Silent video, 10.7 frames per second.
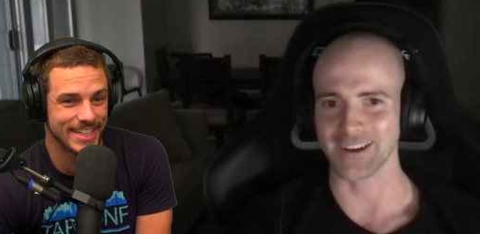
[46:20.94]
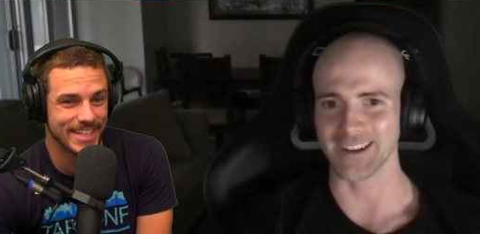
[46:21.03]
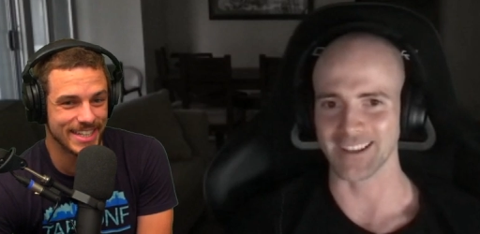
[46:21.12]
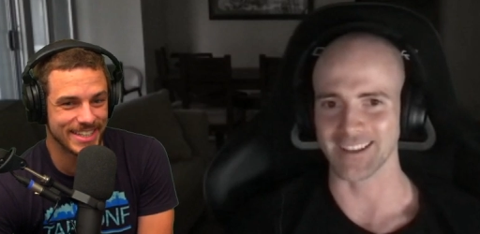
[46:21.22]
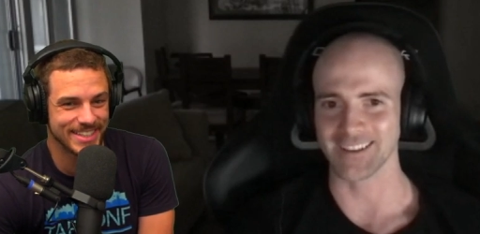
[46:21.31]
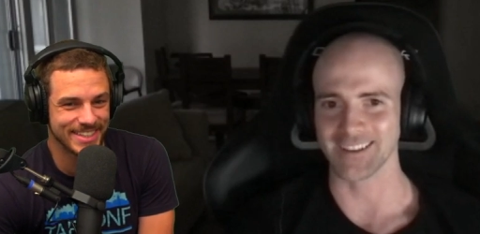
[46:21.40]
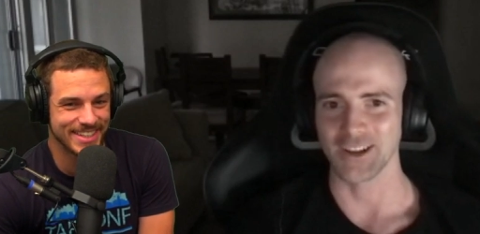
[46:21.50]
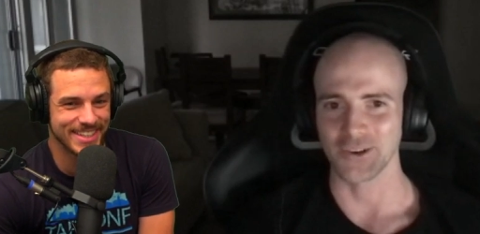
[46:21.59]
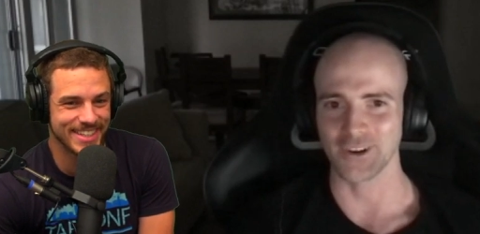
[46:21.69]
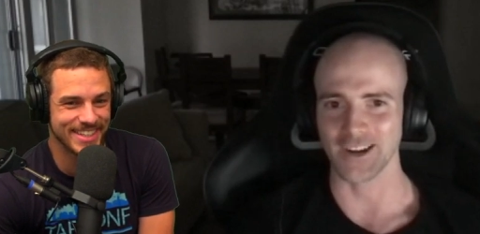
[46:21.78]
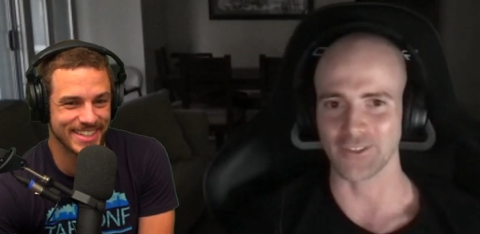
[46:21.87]
Speaker 1: We're gonna, we're
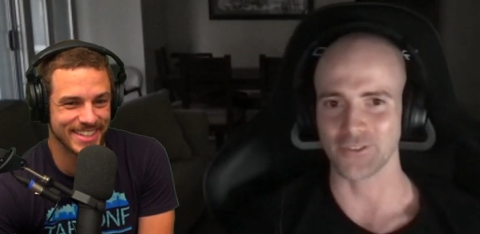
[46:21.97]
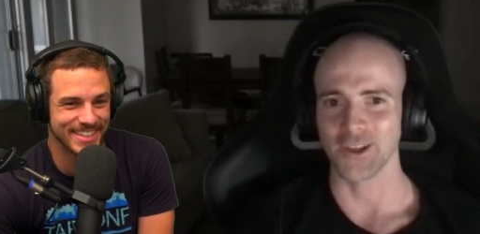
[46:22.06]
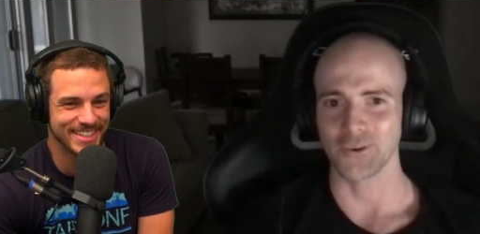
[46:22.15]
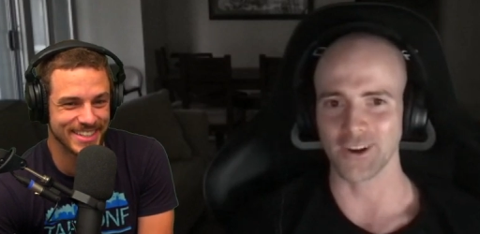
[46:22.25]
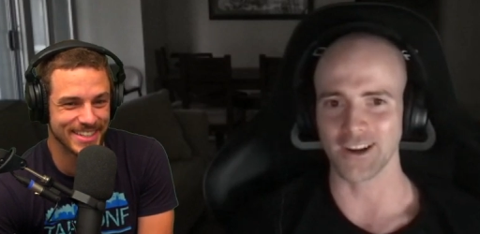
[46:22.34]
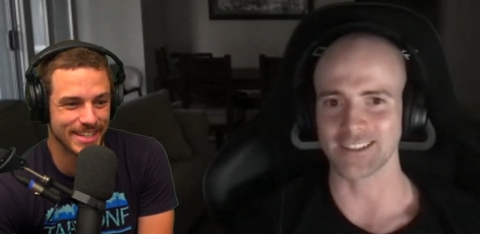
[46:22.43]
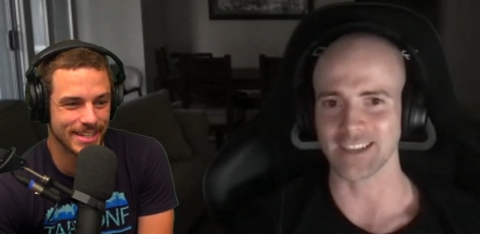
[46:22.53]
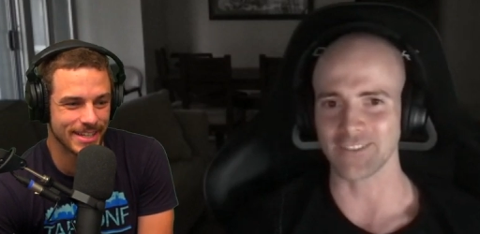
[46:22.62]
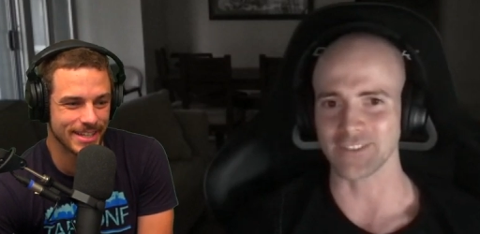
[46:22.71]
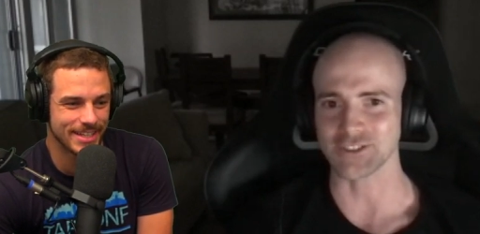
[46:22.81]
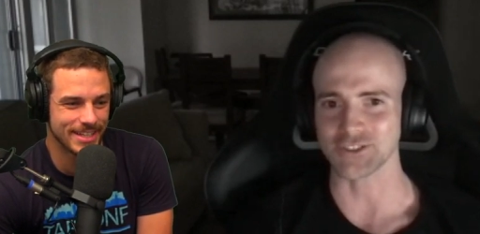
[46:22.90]
gonna, we're
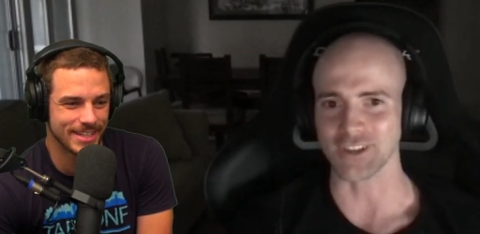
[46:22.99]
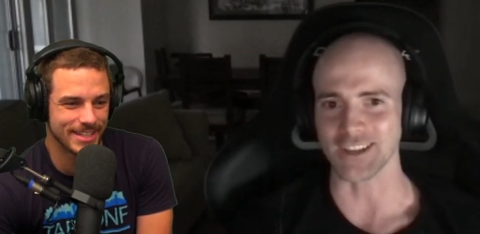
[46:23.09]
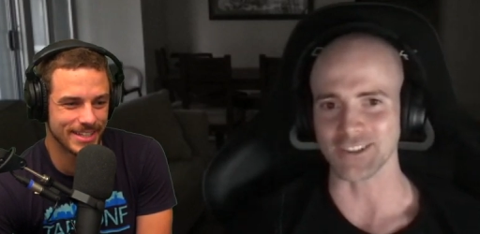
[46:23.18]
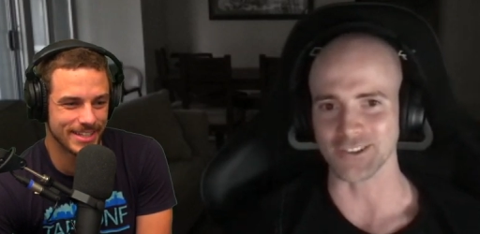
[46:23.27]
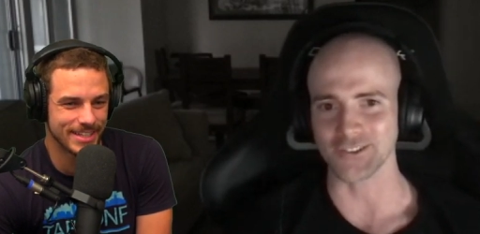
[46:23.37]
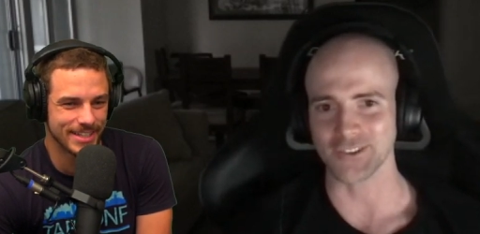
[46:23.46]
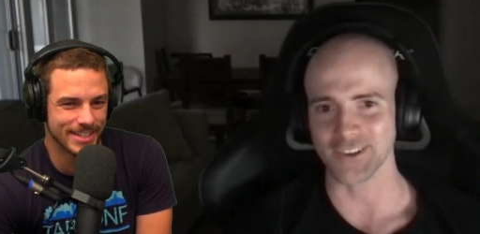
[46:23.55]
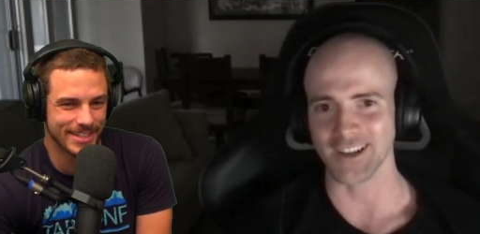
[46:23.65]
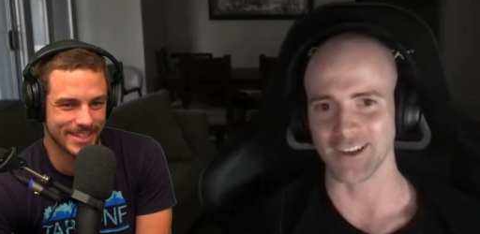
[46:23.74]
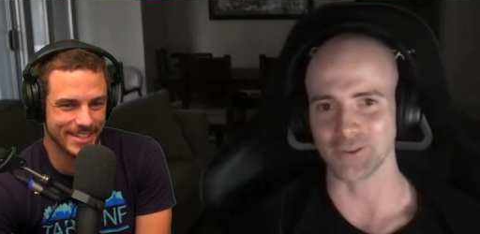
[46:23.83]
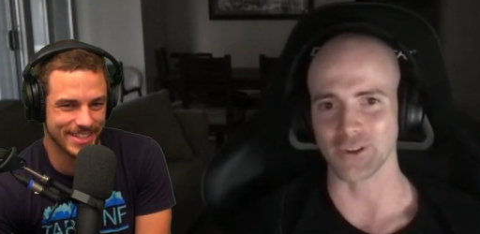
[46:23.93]
gonna you. We're gonna. I'm
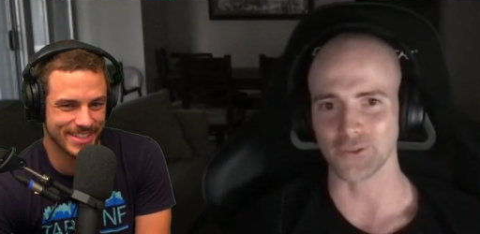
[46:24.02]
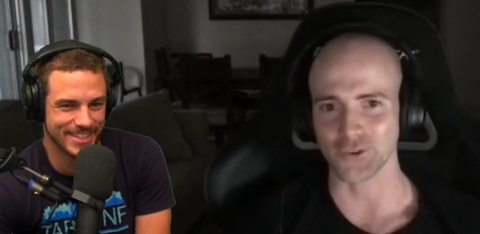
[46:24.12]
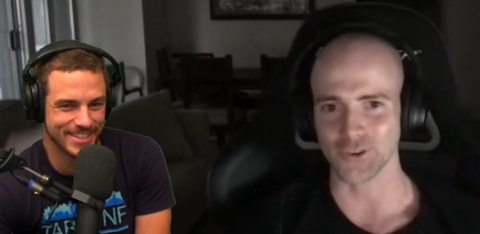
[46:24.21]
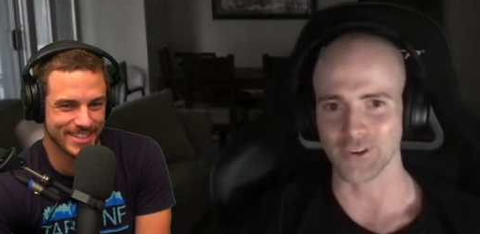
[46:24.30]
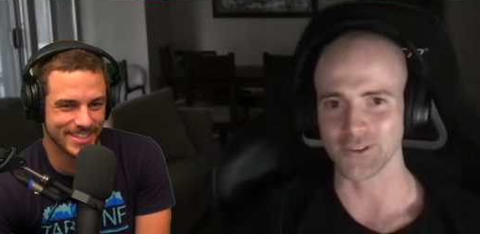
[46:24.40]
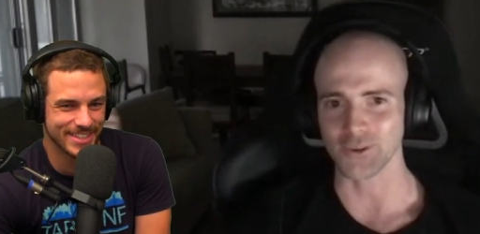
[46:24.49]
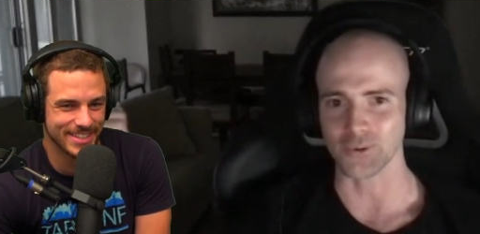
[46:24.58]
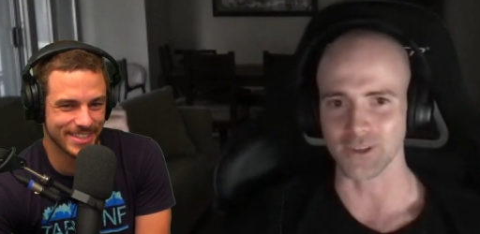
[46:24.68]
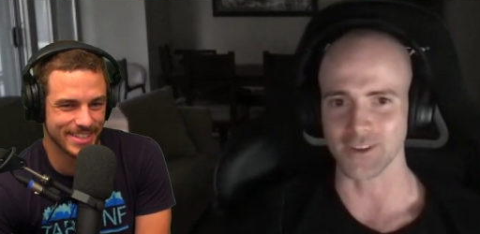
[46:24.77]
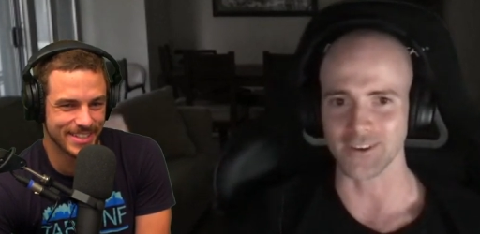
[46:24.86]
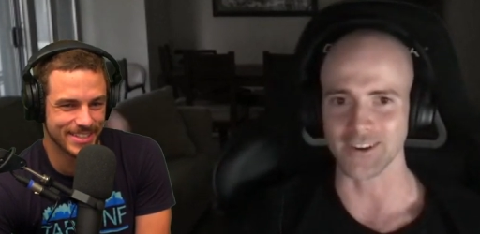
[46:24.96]
gonna throw you out the window
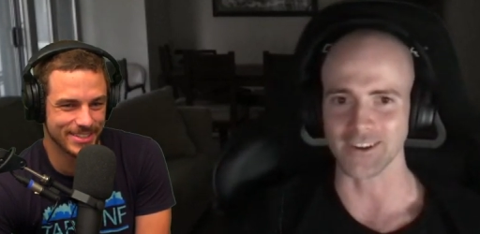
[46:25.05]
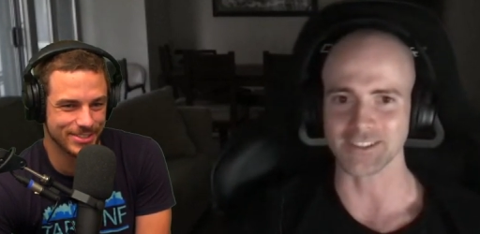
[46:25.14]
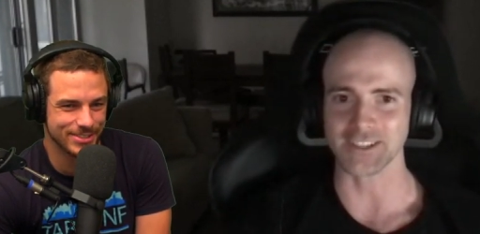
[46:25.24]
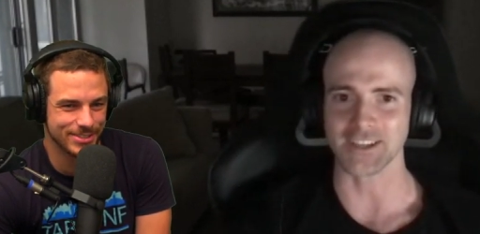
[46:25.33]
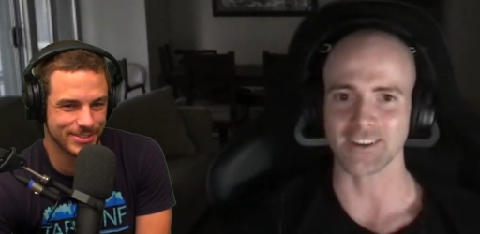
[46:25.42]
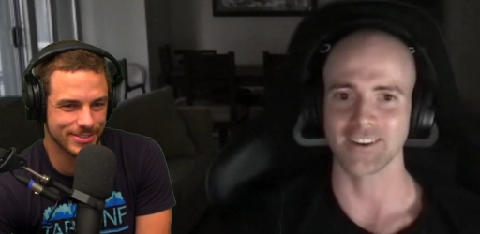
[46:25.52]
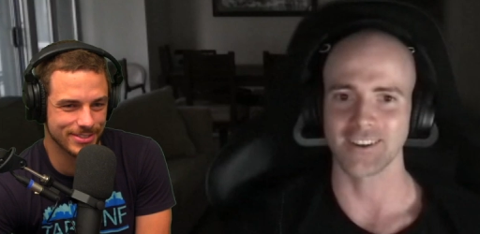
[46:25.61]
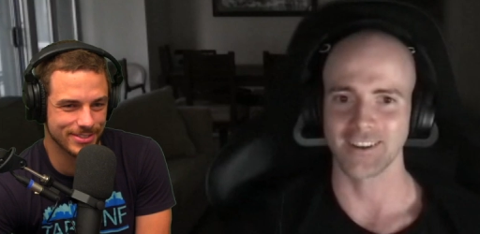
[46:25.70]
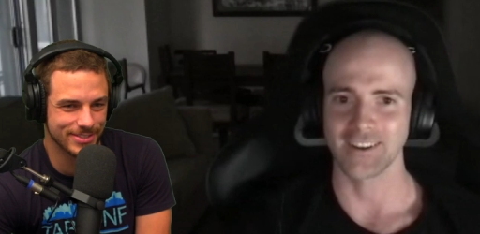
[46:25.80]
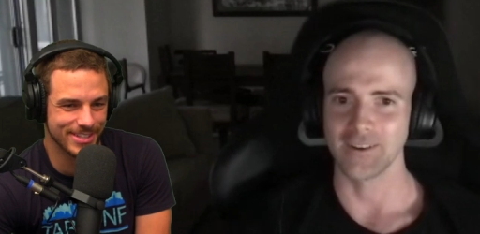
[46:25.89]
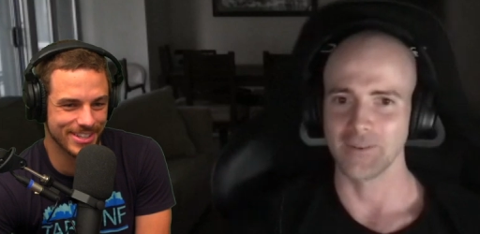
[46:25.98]
here in a Jesus.
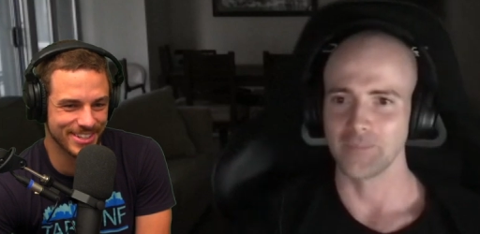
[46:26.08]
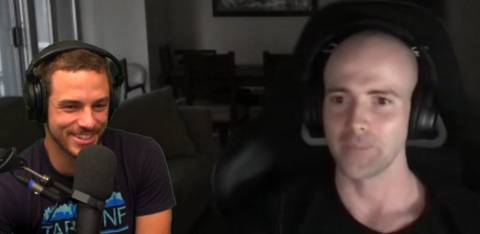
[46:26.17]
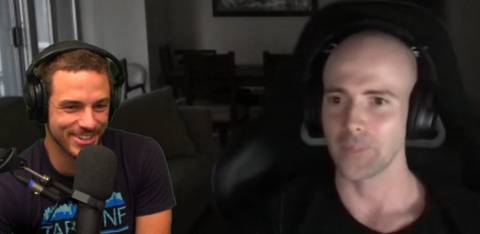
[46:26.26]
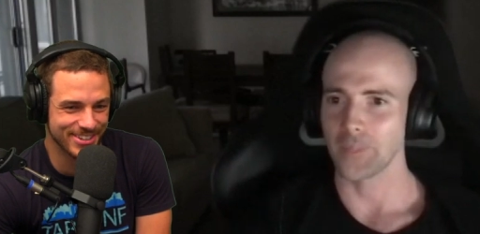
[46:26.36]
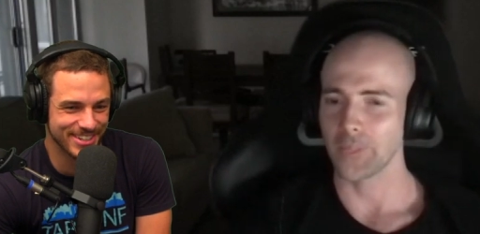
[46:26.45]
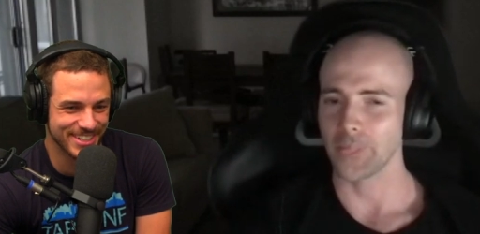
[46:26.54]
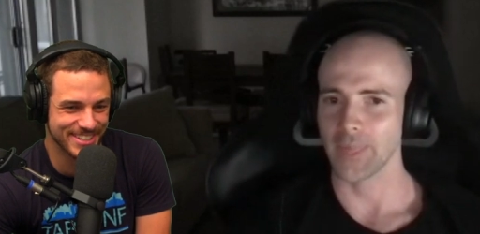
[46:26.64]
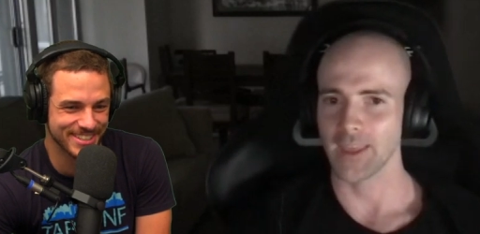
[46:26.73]
Speaker 2: second.